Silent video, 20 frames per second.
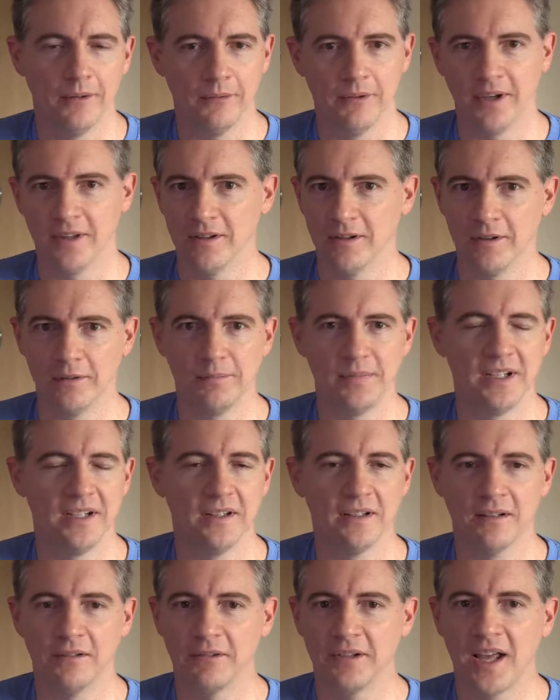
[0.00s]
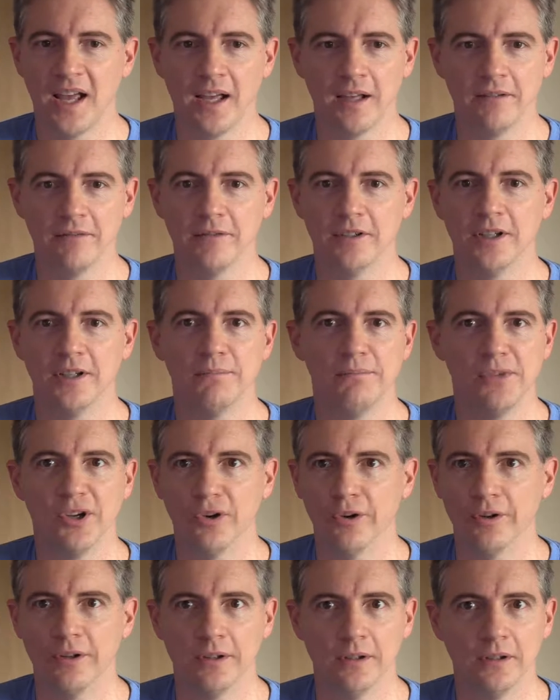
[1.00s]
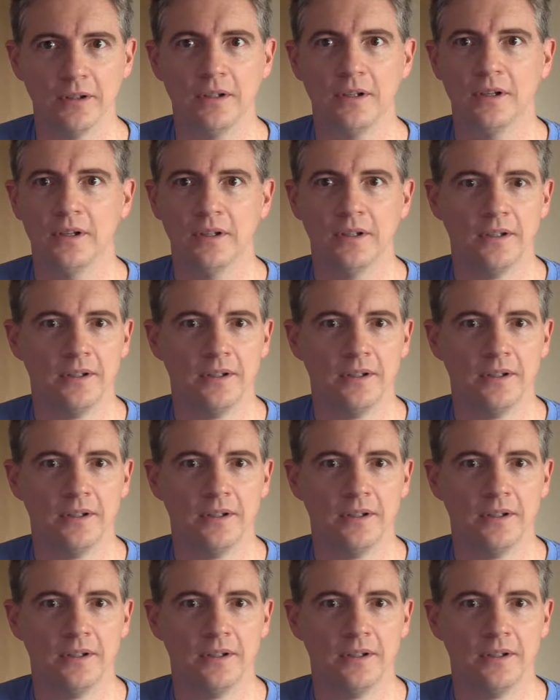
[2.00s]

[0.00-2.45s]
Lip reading: whether it be, Canva, Mural,